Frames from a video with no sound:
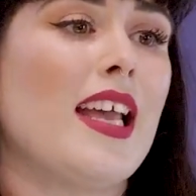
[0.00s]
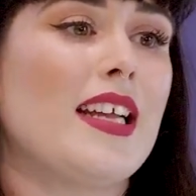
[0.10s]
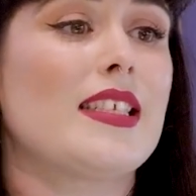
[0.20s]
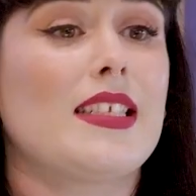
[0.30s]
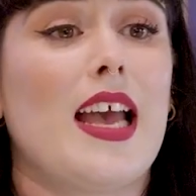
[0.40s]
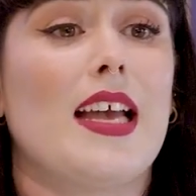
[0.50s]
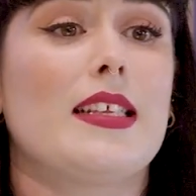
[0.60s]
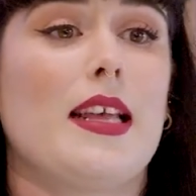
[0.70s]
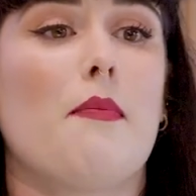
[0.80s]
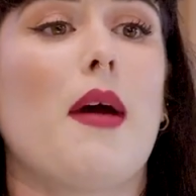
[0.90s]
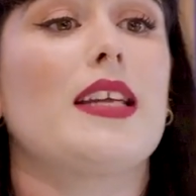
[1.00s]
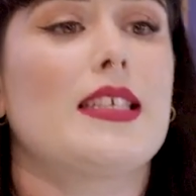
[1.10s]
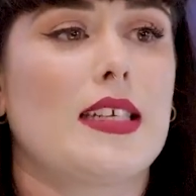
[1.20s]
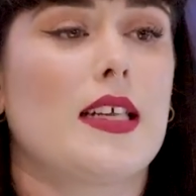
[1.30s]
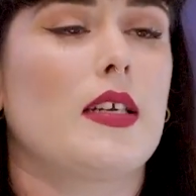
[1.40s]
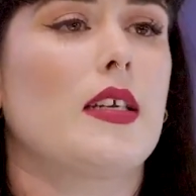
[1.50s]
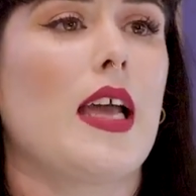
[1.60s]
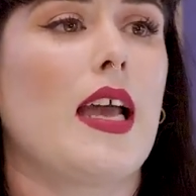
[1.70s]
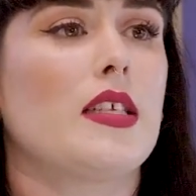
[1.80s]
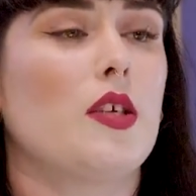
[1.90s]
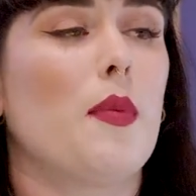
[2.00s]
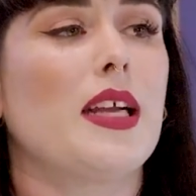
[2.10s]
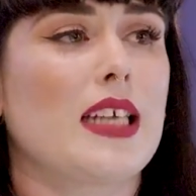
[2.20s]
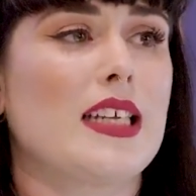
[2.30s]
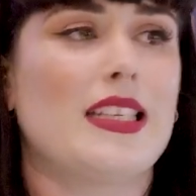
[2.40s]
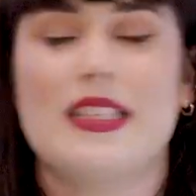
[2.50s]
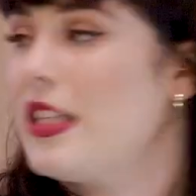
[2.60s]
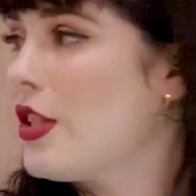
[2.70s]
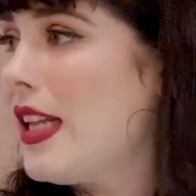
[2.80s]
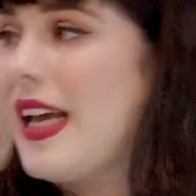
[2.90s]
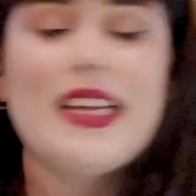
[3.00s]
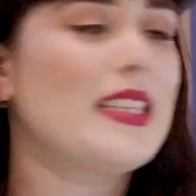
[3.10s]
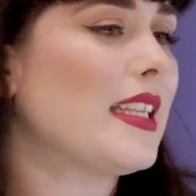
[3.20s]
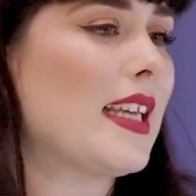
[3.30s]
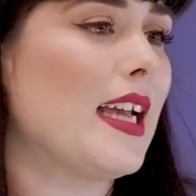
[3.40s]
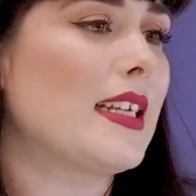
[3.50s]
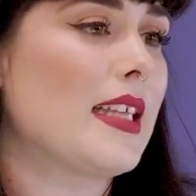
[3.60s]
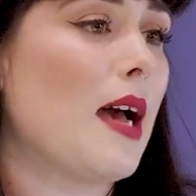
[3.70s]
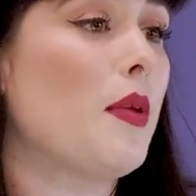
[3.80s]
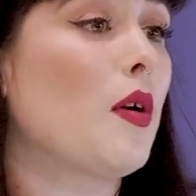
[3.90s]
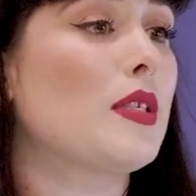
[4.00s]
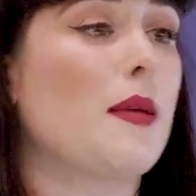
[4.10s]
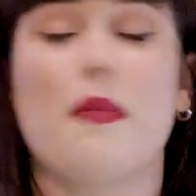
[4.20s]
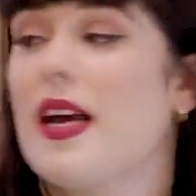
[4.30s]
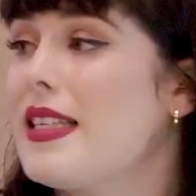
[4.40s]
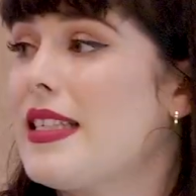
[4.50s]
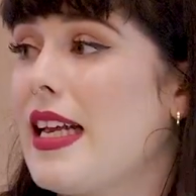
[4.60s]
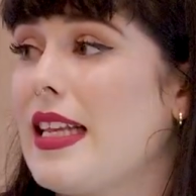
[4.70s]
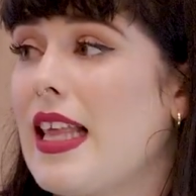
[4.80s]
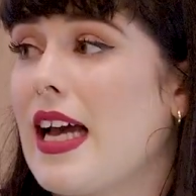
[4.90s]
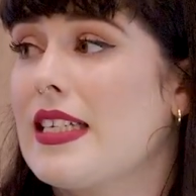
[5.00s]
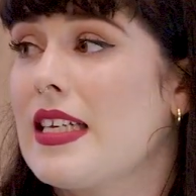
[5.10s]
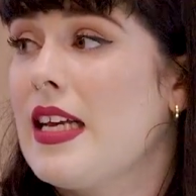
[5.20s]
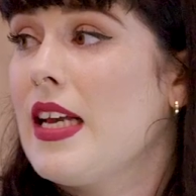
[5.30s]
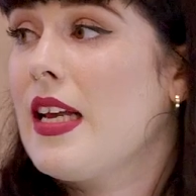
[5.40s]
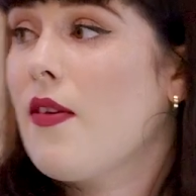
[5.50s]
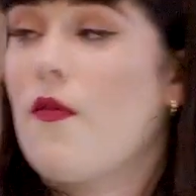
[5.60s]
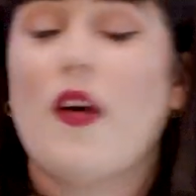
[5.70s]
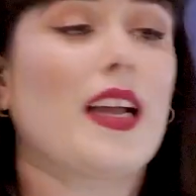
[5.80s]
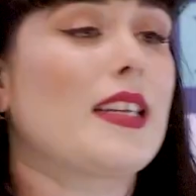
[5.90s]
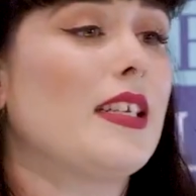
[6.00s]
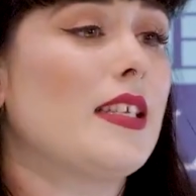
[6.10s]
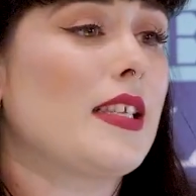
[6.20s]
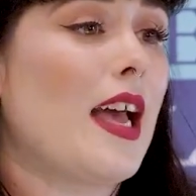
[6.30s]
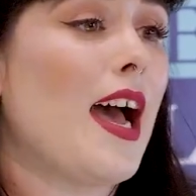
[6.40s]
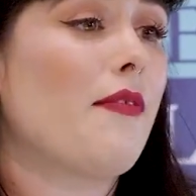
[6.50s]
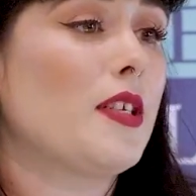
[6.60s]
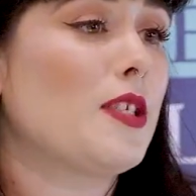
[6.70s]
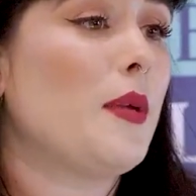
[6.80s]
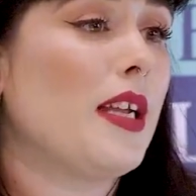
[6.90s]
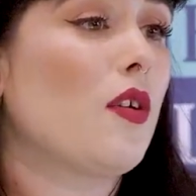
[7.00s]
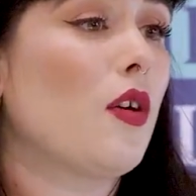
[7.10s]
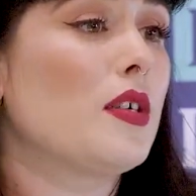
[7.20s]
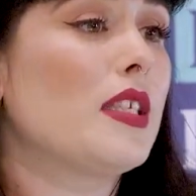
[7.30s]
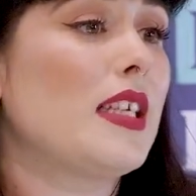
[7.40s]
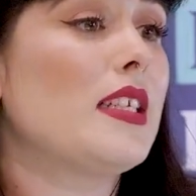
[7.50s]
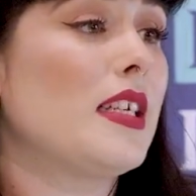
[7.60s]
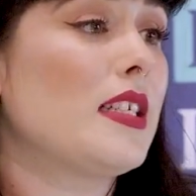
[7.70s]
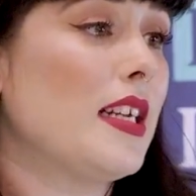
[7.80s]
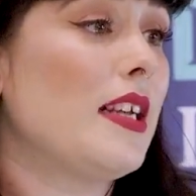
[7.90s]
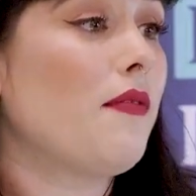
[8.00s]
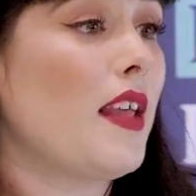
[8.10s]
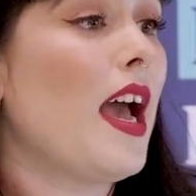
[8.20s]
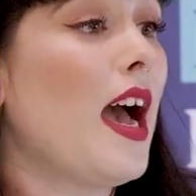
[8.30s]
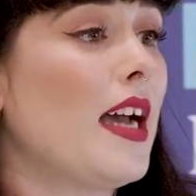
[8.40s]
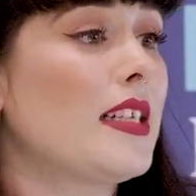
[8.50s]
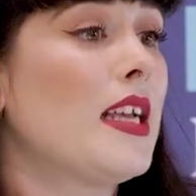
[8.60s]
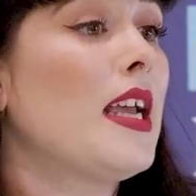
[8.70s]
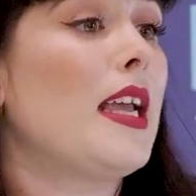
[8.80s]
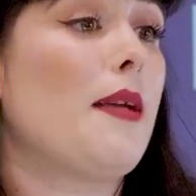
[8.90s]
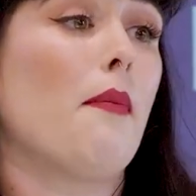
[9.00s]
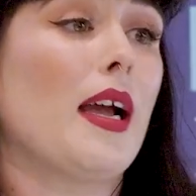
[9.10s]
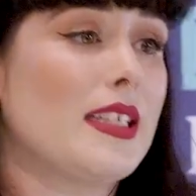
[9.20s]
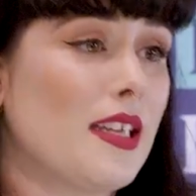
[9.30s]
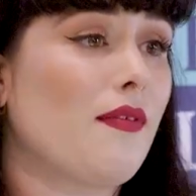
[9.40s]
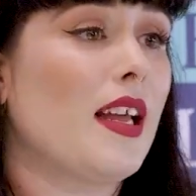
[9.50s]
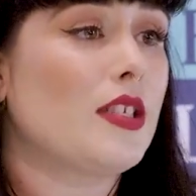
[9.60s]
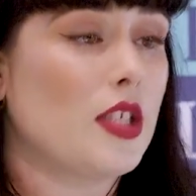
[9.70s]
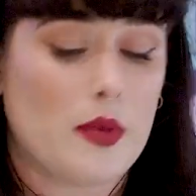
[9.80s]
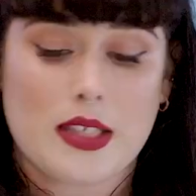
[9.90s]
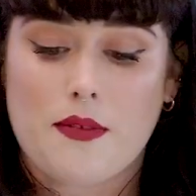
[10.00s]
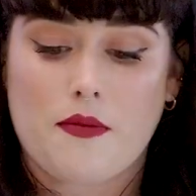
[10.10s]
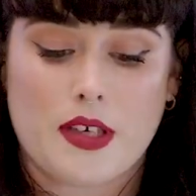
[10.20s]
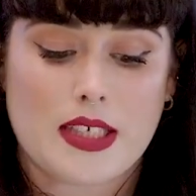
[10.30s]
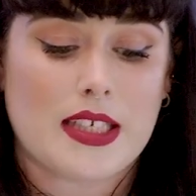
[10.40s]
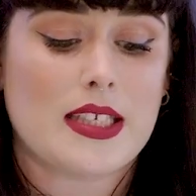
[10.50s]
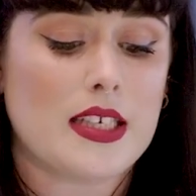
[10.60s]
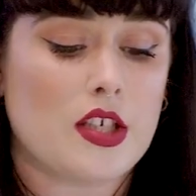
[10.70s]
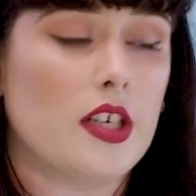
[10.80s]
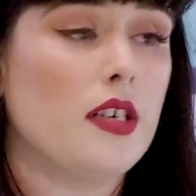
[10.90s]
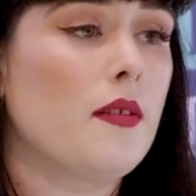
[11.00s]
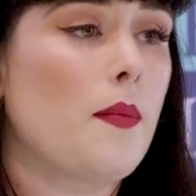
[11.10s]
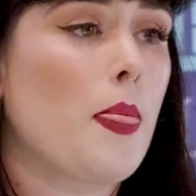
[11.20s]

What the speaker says: Instead, you might get a decision that indicates that, because it might state that factors haven't been considered, and if they had, it might have led to a different decision,